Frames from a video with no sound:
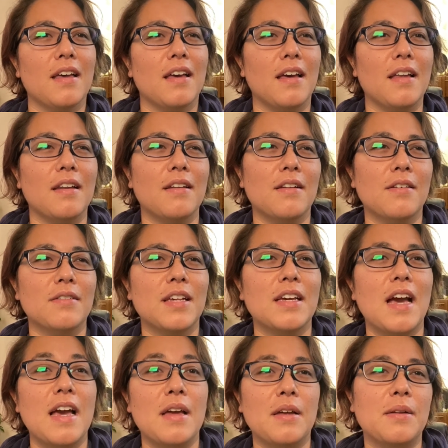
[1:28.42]
I don't know, like
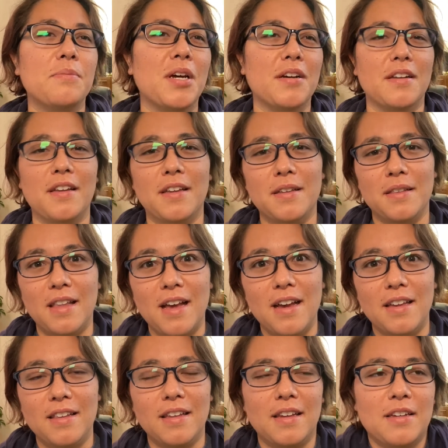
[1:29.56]
I'm not gonna
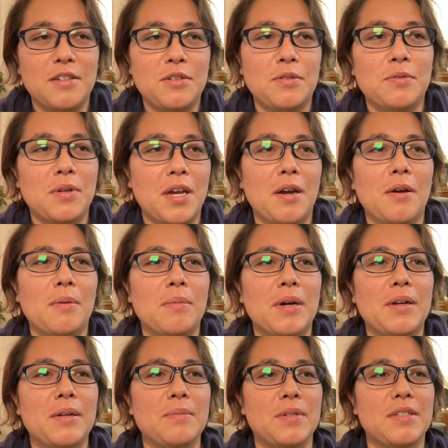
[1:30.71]
lie, like I do care
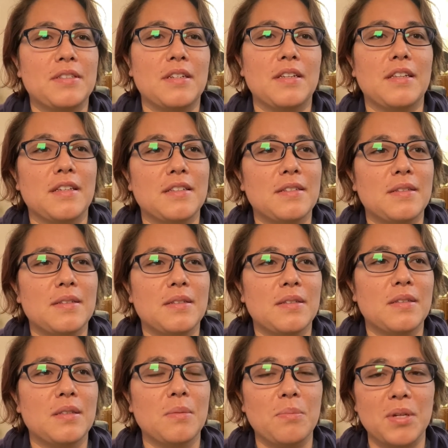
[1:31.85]
about it, but it's not like
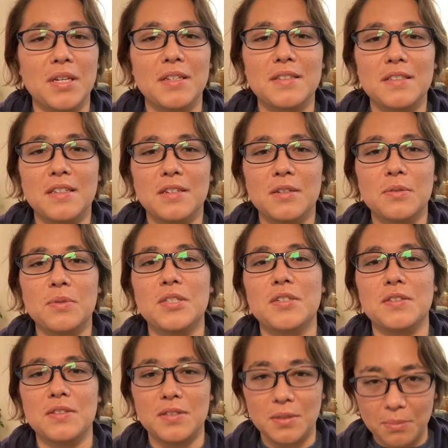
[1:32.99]
the biggest deal, which
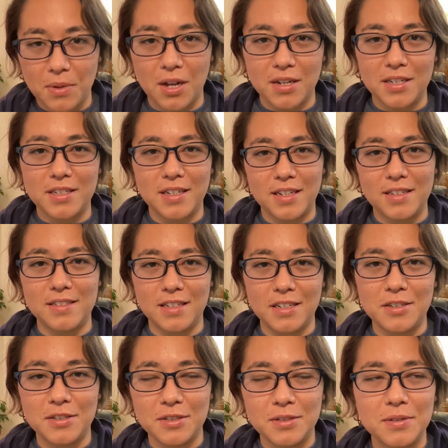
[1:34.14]
is the
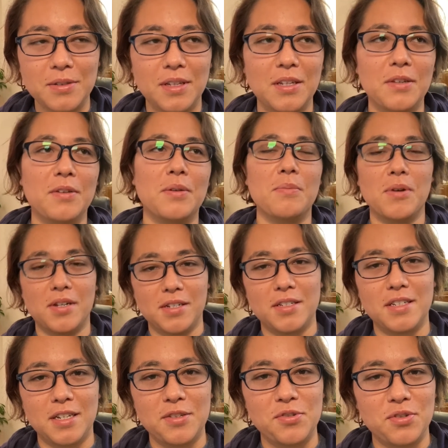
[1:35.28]
monetization. Like you can
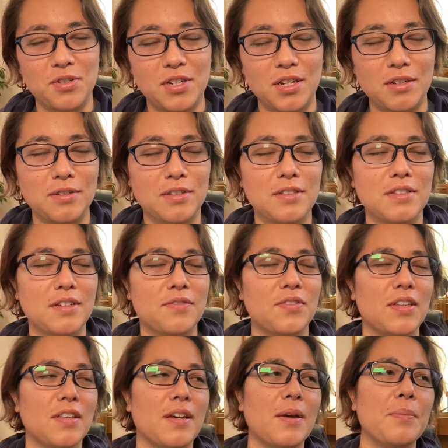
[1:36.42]
monetize your channel and stuff
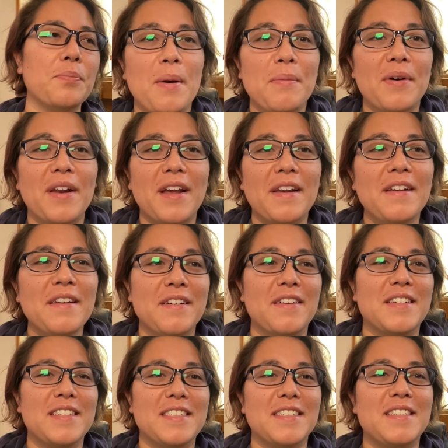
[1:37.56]
like that. But I don't know,
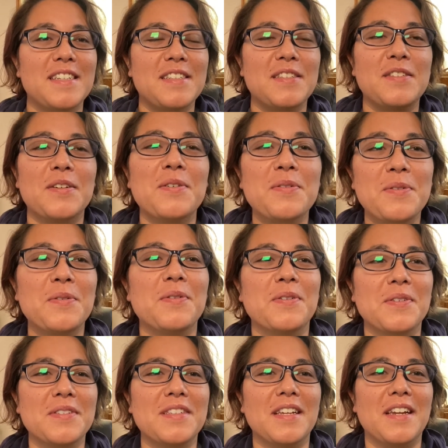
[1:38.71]
it's so
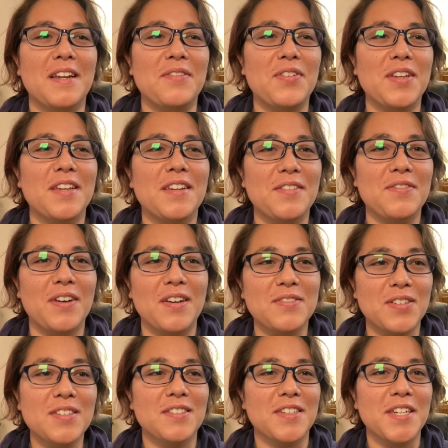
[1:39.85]
cool that I've hit
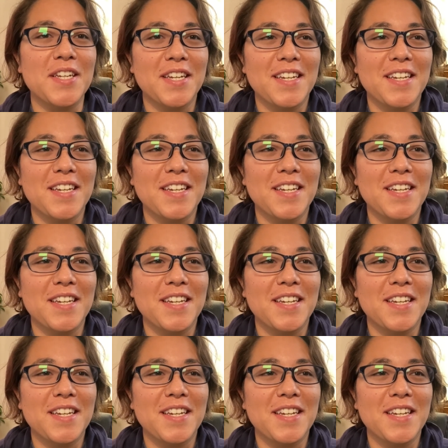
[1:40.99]
500.